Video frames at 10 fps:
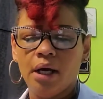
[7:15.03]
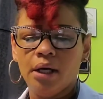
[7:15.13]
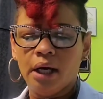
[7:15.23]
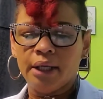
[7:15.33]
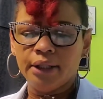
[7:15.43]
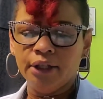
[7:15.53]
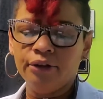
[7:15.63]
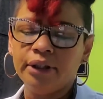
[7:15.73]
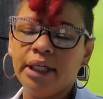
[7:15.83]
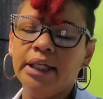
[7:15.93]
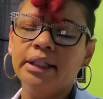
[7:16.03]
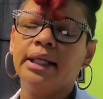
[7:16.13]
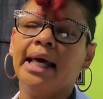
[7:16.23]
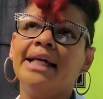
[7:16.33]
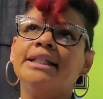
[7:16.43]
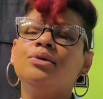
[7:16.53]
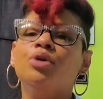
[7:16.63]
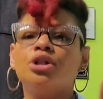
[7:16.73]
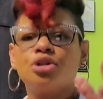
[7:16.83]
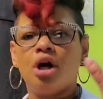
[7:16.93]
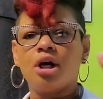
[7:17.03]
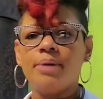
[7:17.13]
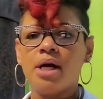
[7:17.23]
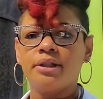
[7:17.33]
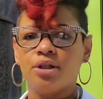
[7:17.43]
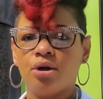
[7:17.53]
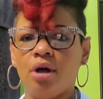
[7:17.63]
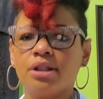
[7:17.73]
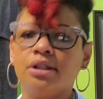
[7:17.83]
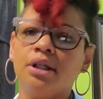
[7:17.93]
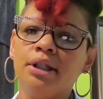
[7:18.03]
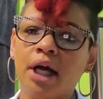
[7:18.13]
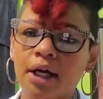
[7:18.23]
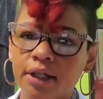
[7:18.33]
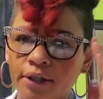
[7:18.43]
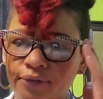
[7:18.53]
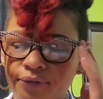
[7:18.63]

Another thing, the last thing we're going to talk about that causes a lot of